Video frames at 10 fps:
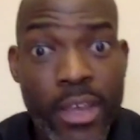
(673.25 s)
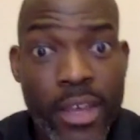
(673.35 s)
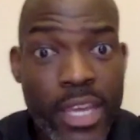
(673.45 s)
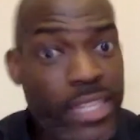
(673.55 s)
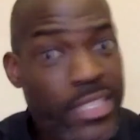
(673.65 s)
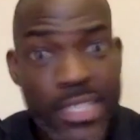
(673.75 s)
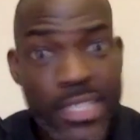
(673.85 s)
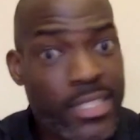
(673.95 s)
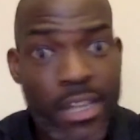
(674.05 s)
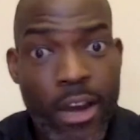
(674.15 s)
It just
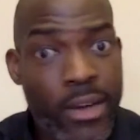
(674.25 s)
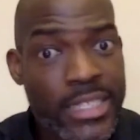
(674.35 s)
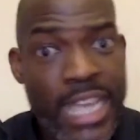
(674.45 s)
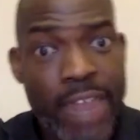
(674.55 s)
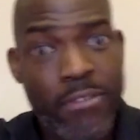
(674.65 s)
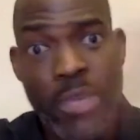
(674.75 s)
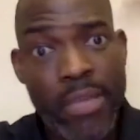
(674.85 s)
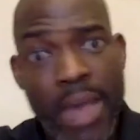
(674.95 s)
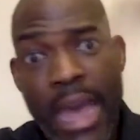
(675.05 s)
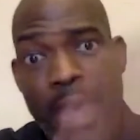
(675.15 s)
doesn't always have to be
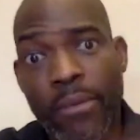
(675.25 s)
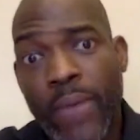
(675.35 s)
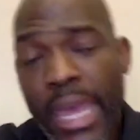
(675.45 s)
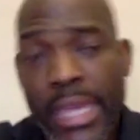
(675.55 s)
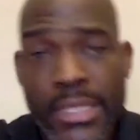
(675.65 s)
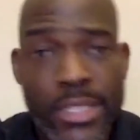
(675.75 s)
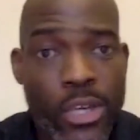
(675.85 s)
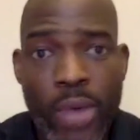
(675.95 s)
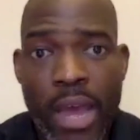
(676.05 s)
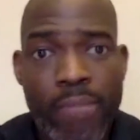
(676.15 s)
my way.
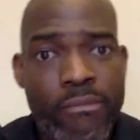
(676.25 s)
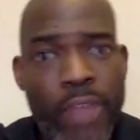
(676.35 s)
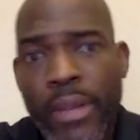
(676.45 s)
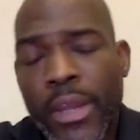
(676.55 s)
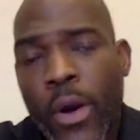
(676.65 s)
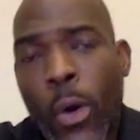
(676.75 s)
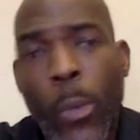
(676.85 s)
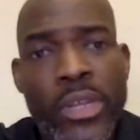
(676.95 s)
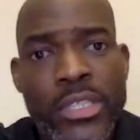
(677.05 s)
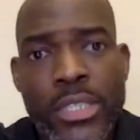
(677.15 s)
So I'm very
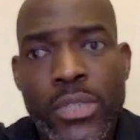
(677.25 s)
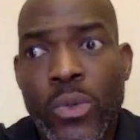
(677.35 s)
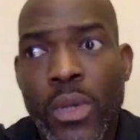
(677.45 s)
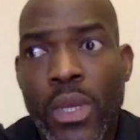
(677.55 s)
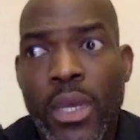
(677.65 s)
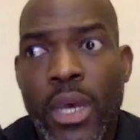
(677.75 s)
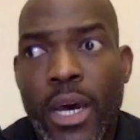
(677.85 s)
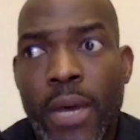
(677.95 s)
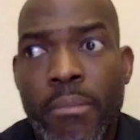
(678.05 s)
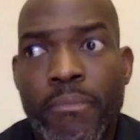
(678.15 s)
open to
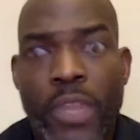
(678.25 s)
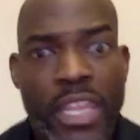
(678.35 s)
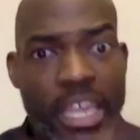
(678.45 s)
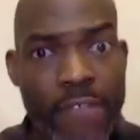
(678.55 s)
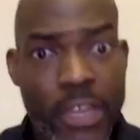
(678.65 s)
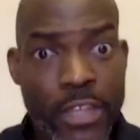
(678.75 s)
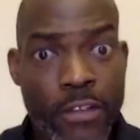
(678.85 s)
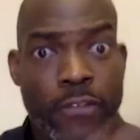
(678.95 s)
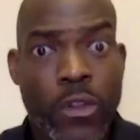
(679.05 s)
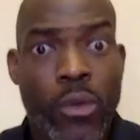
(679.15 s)
giving the
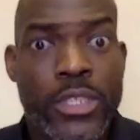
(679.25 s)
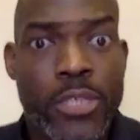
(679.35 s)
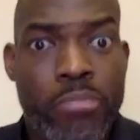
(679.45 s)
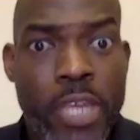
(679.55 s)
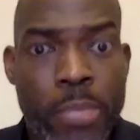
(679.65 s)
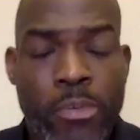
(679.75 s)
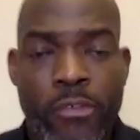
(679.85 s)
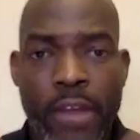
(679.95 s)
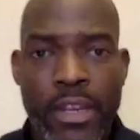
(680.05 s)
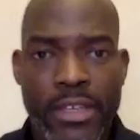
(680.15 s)
floor to people,
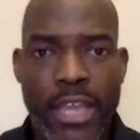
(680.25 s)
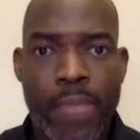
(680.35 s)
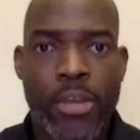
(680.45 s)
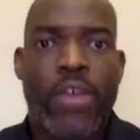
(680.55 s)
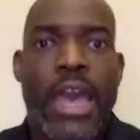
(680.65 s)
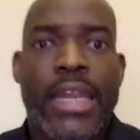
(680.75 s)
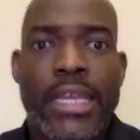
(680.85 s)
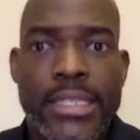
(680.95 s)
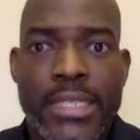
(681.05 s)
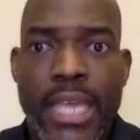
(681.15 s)
very democratic,
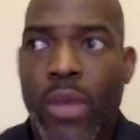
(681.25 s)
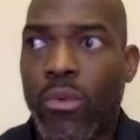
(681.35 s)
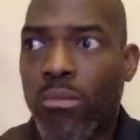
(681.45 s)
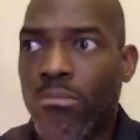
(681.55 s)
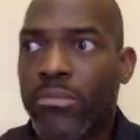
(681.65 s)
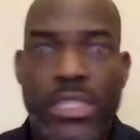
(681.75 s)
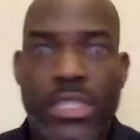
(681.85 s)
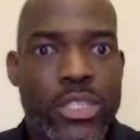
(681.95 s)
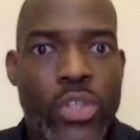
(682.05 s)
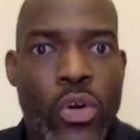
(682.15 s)
and saying, this
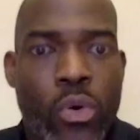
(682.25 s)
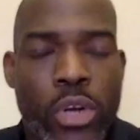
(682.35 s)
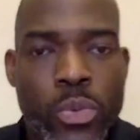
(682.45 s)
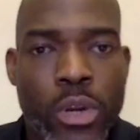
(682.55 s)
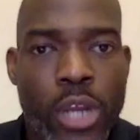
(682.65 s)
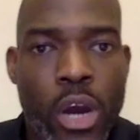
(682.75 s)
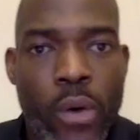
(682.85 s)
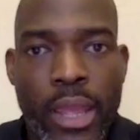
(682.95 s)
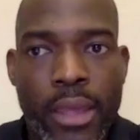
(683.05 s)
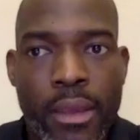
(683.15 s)
is the course we're
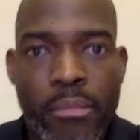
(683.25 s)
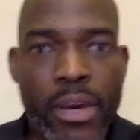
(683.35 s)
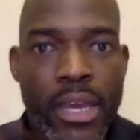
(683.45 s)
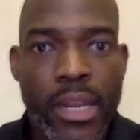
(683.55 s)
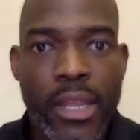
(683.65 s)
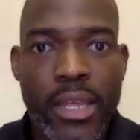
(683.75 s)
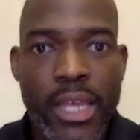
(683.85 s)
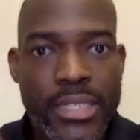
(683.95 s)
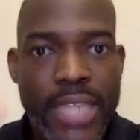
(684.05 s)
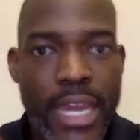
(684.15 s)
going, but
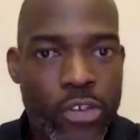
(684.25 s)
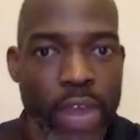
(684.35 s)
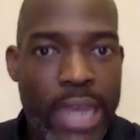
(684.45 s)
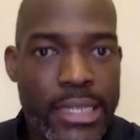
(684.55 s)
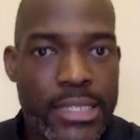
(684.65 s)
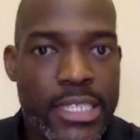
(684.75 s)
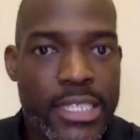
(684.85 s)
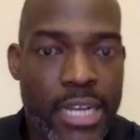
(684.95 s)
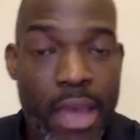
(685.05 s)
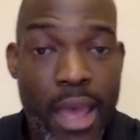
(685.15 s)
is that the right
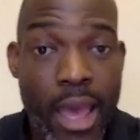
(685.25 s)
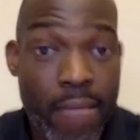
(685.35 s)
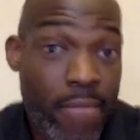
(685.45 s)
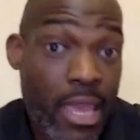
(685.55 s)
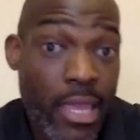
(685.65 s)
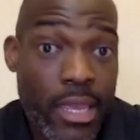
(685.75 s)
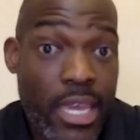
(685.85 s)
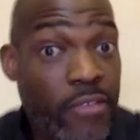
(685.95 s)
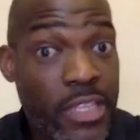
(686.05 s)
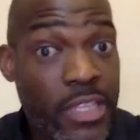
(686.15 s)
decision I'm making?
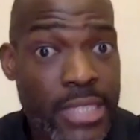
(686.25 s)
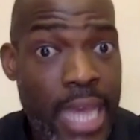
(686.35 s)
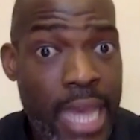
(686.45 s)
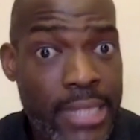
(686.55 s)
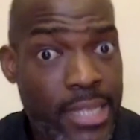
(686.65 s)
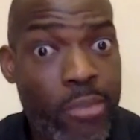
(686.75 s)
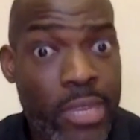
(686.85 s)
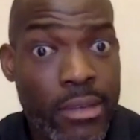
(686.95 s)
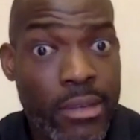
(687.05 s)
And if it's not, tell me.